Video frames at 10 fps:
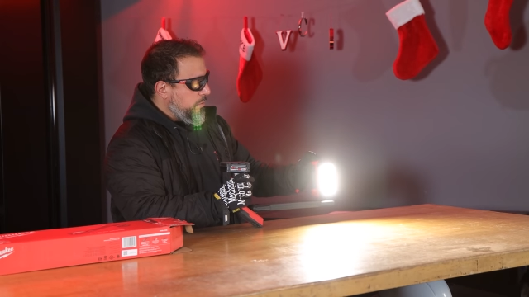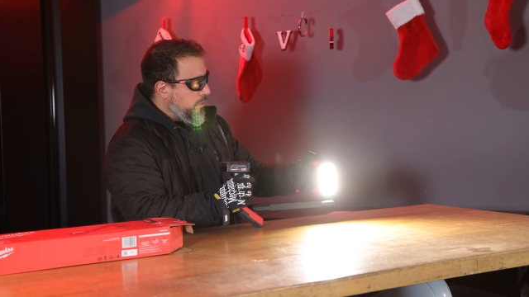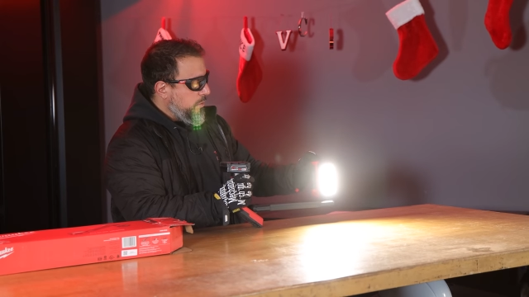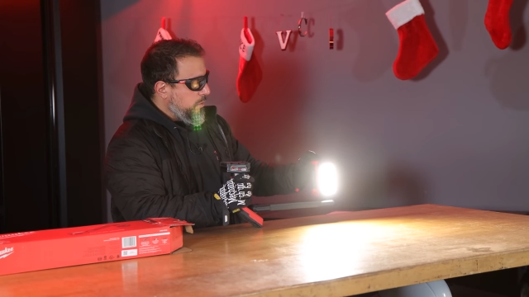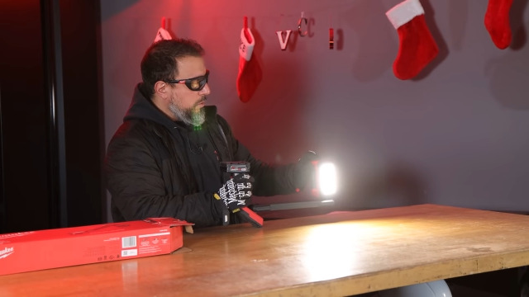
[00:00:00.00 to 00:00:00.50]

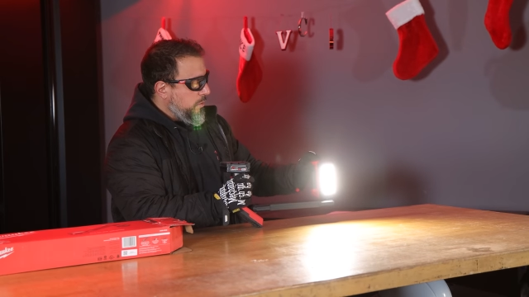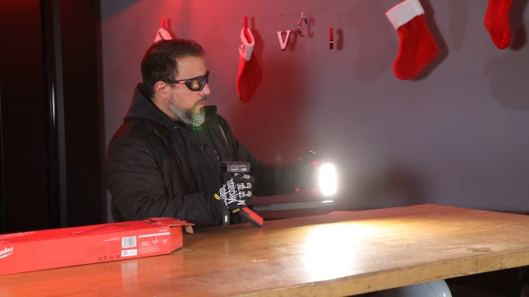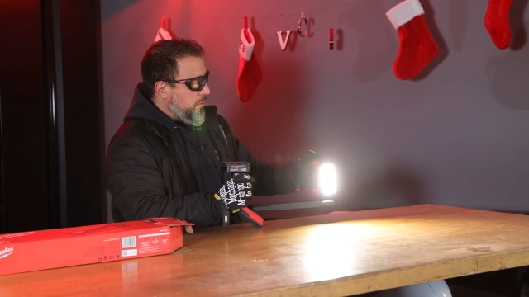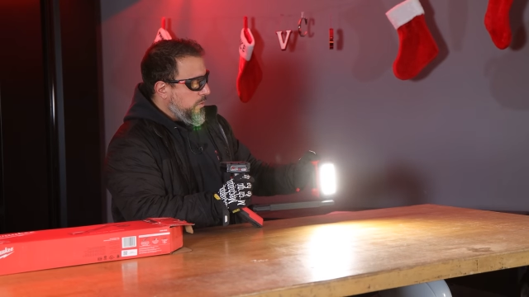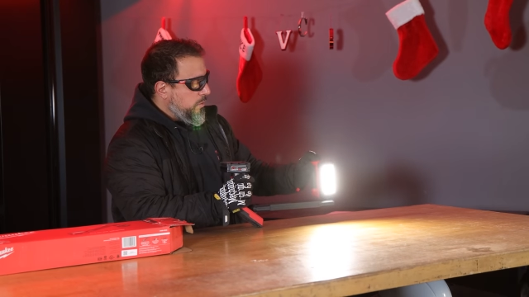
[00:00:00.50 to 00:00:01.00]

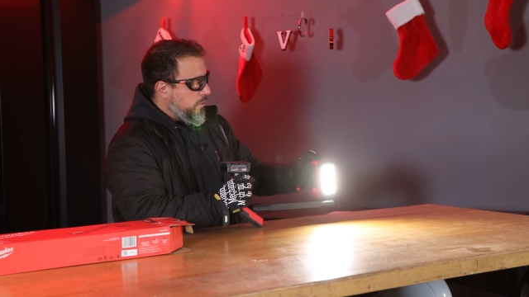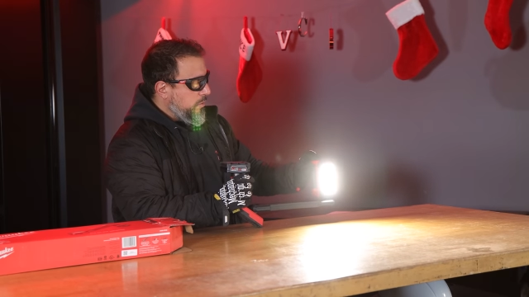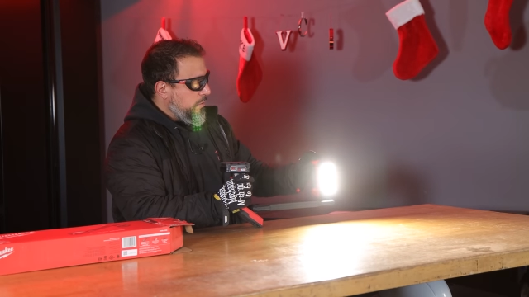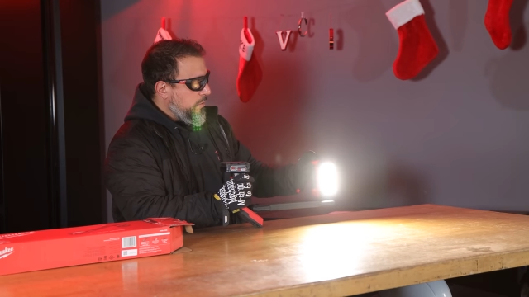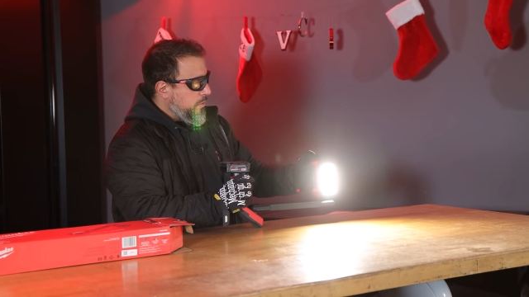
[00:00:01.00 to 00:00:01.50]

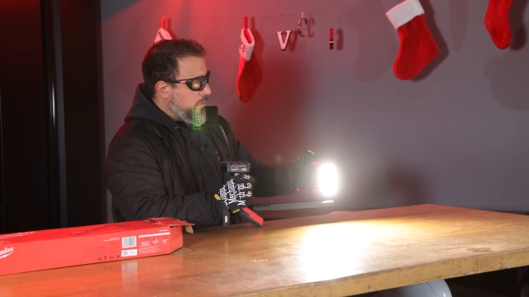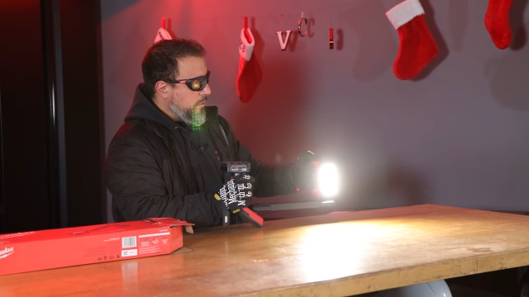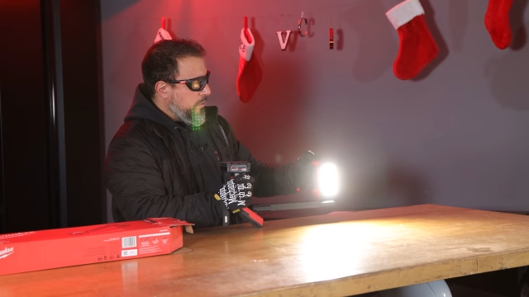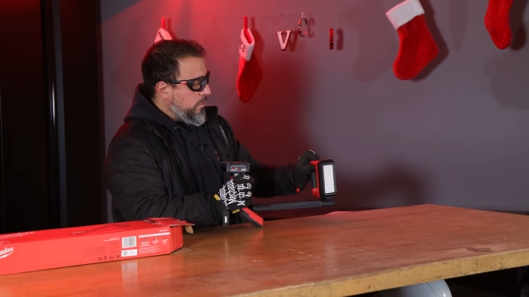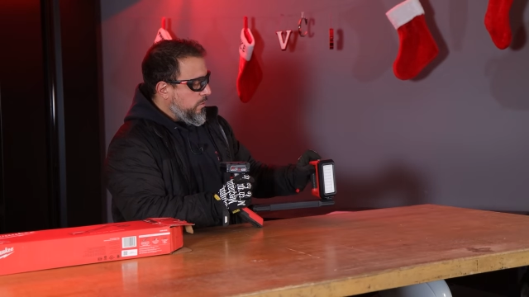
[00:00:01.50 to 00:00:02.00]

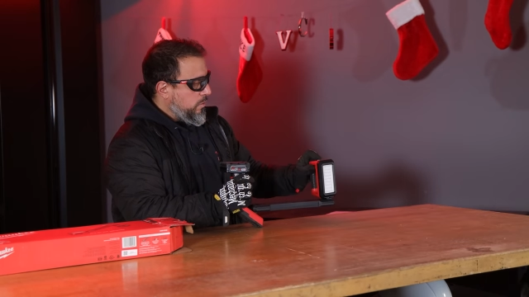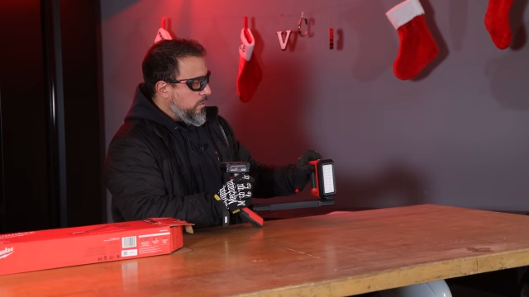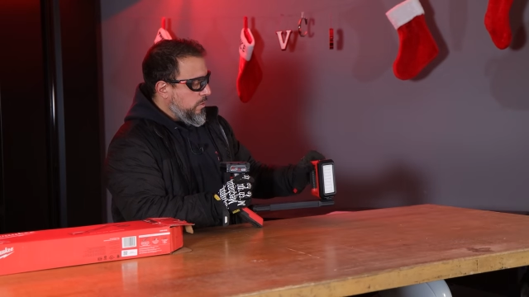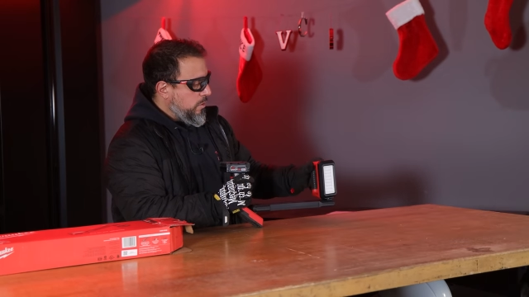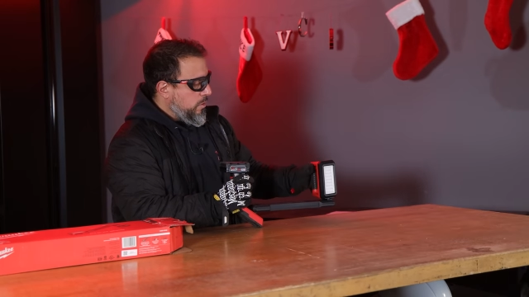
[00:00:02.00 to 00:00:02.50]

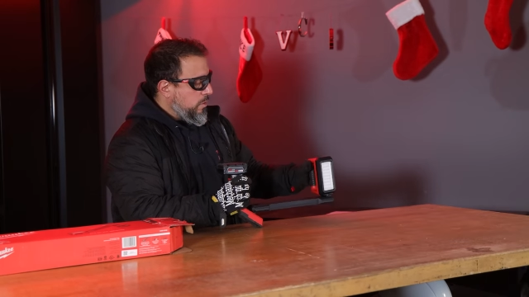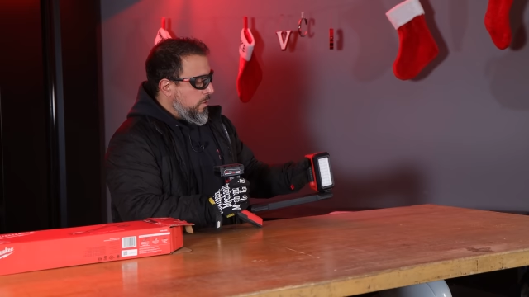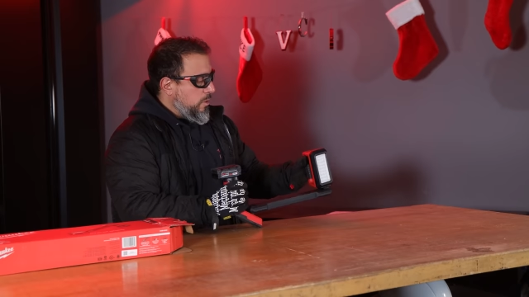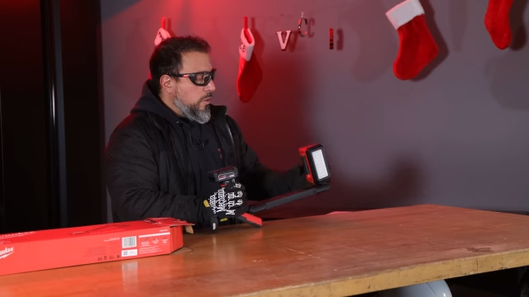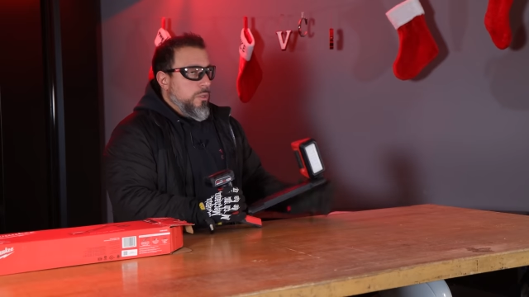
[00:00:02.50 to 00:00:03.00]

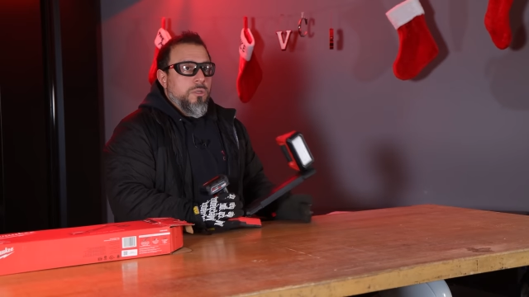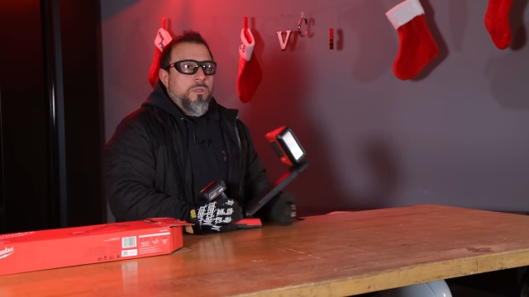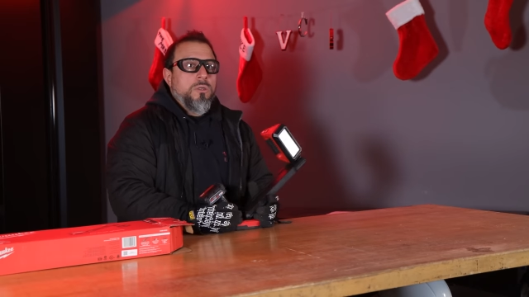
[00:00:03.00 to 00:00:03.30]
(no one is talking)